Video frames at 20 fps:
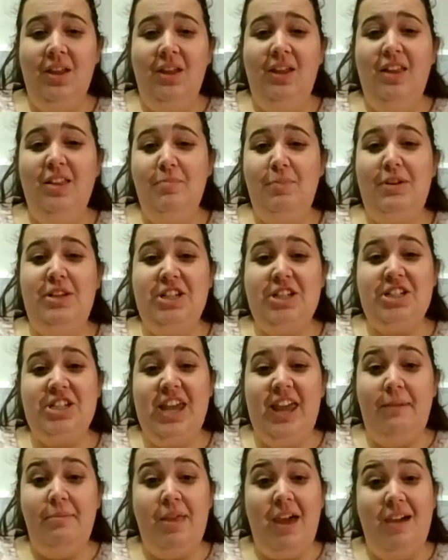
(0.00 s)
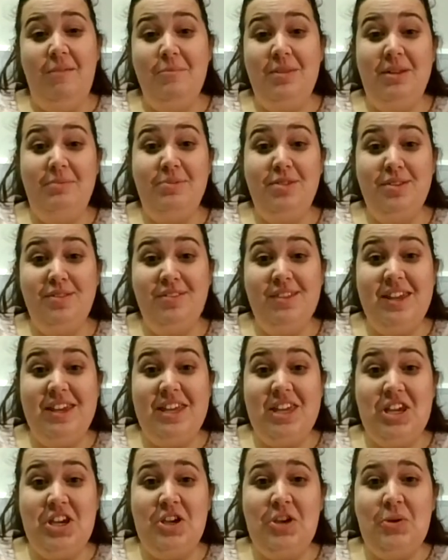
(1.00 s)
It's been a shame that I haven't been able to
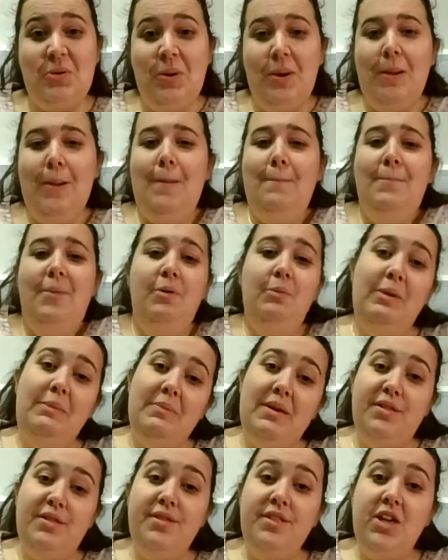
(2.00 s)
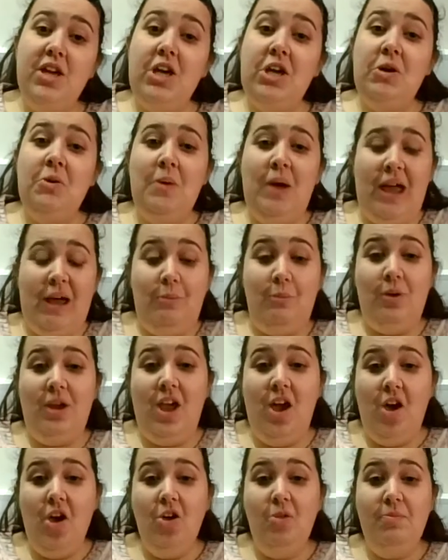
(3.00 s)
see you, but we miss you and we
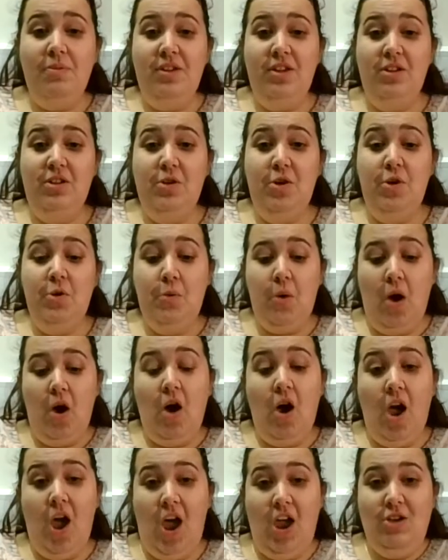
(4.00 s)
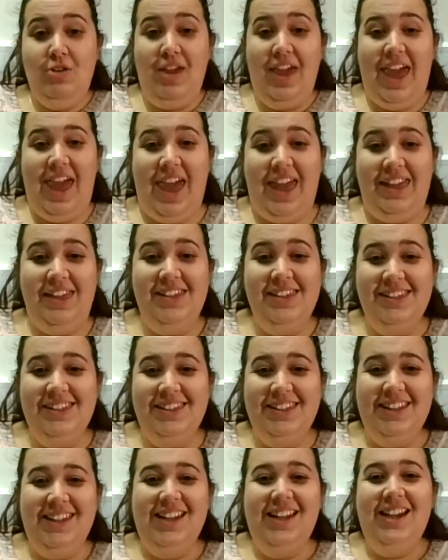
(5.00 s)
hope that you are okay.
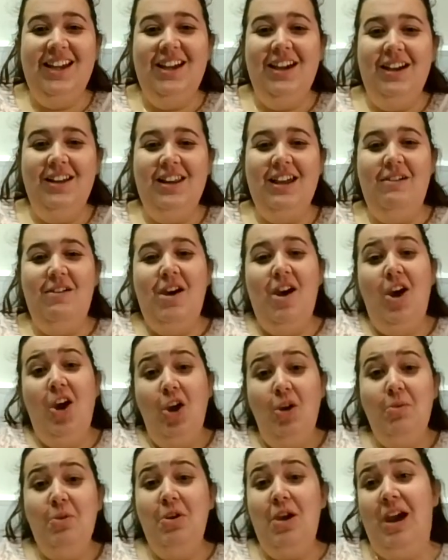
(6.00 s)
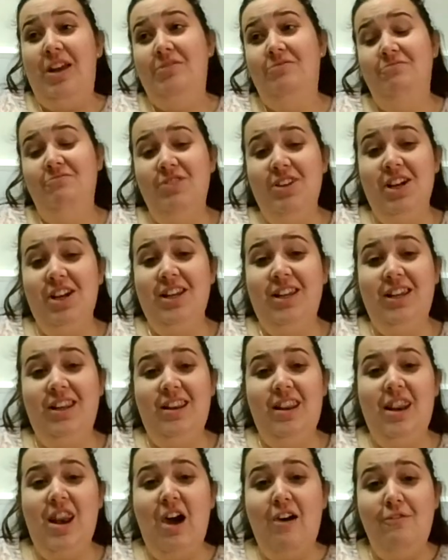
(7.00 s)
Now, I hope you had a really
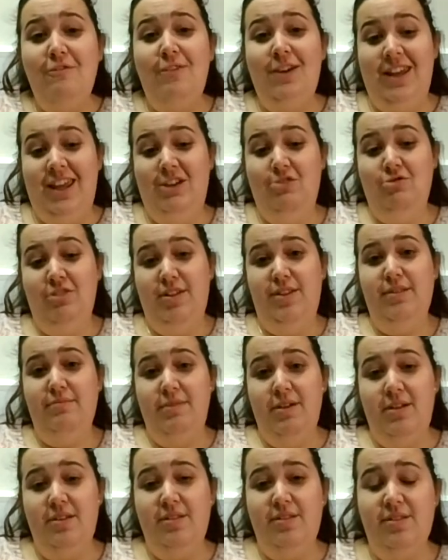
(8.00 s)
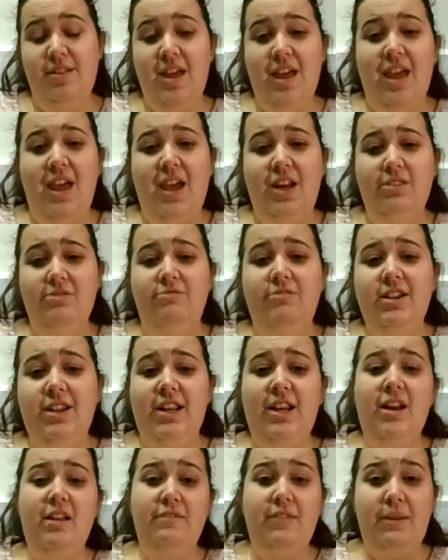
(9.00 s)
lovely Christmas and a
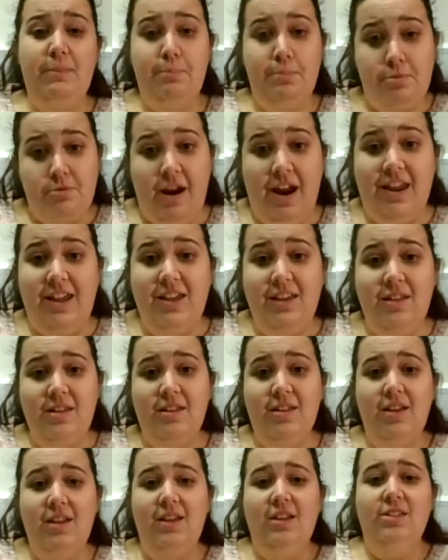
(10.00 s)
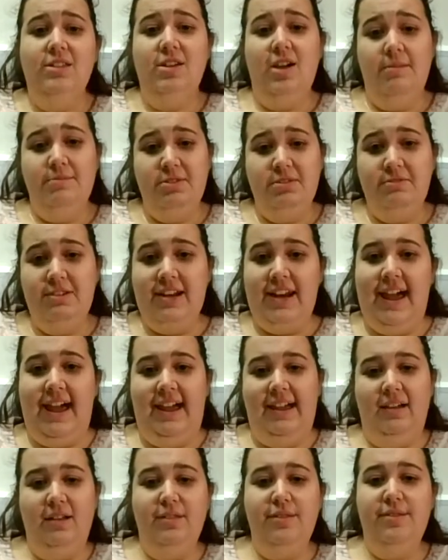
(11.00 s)
really lovely break, time to
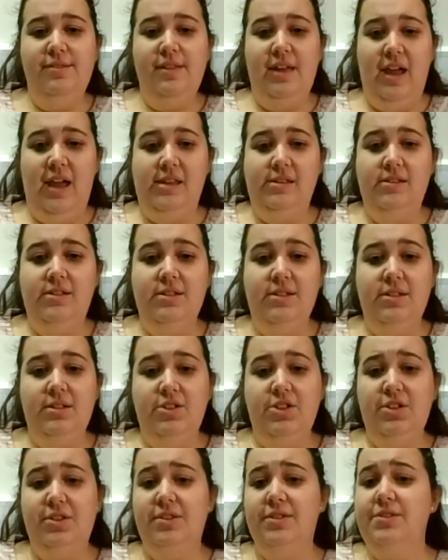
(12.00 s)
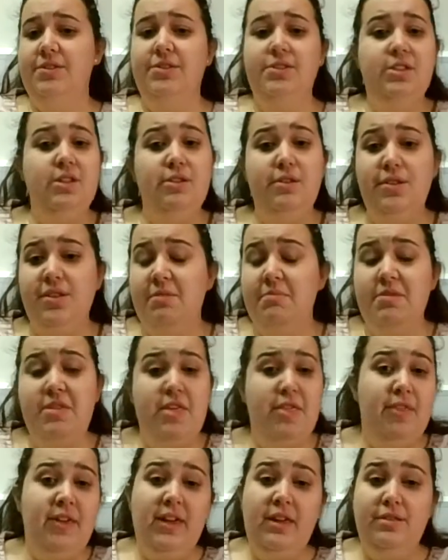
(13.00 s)
relax and just do some of the
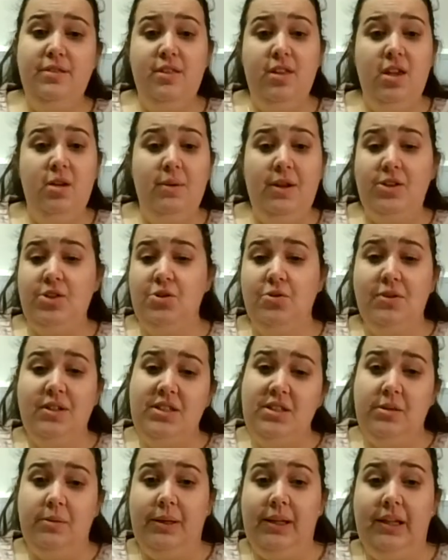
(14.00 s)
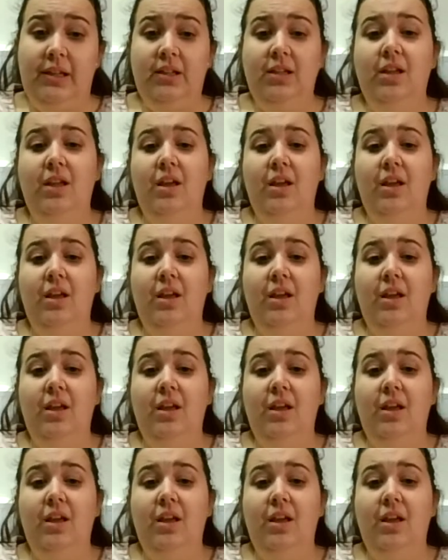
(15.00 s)
things that you enjoy doing